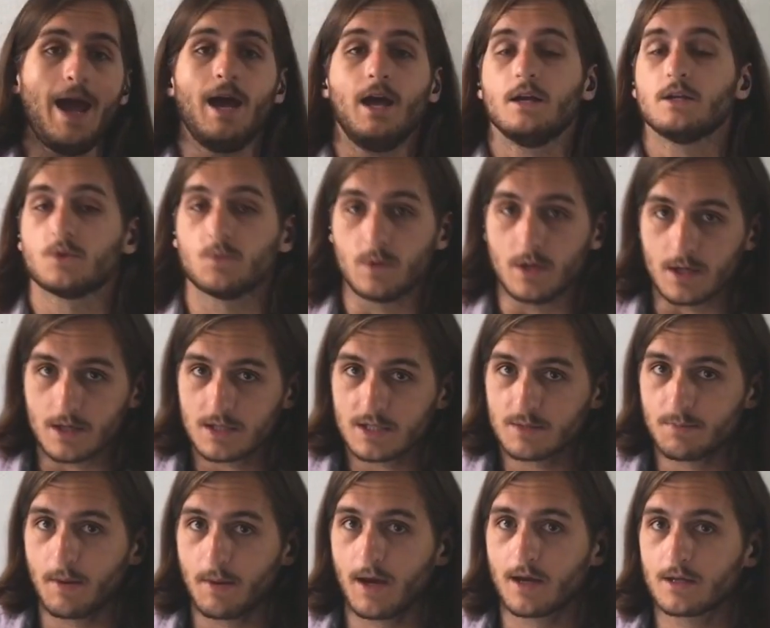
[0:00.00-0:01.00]
as we
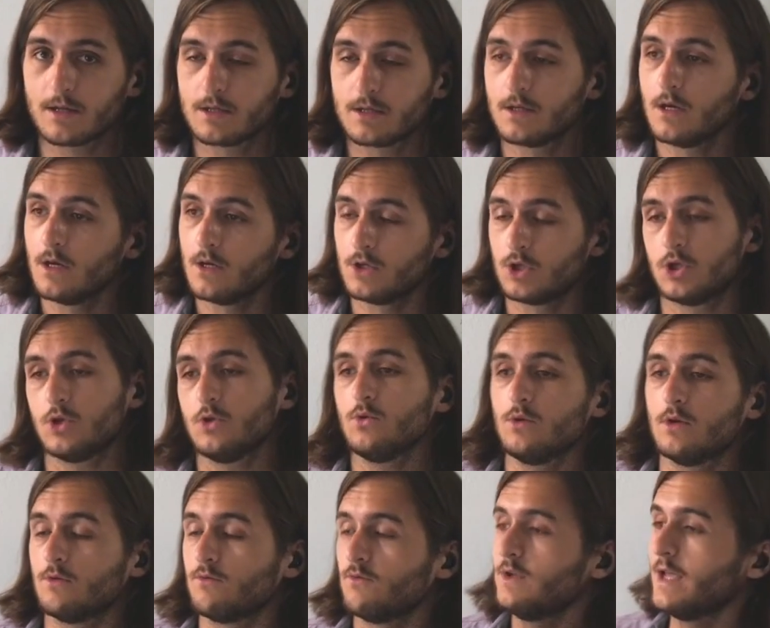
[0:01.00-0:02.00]
expect,
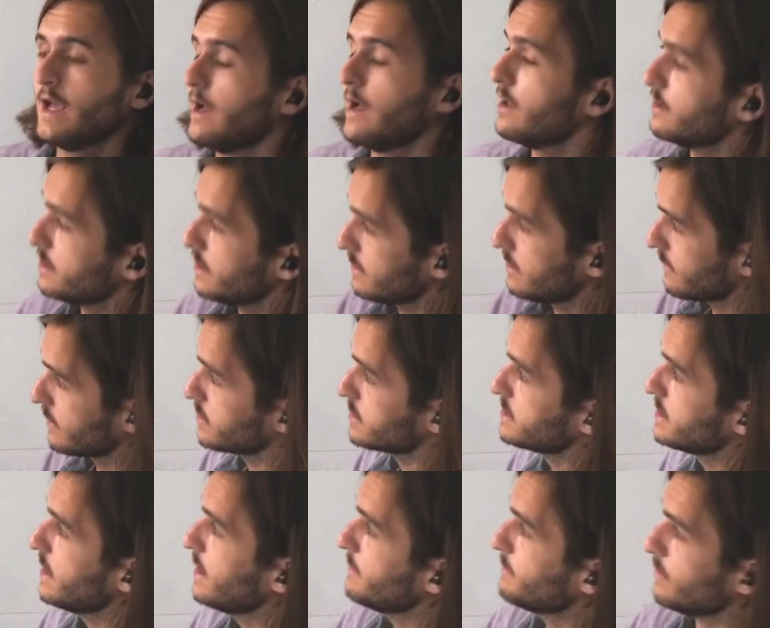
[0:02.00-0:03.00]
to the reality of our
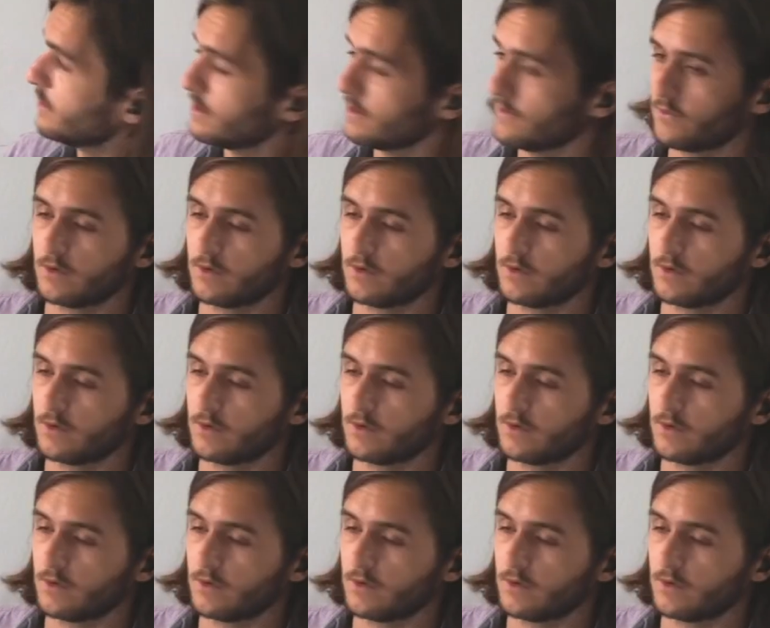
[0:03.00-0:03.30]
sample.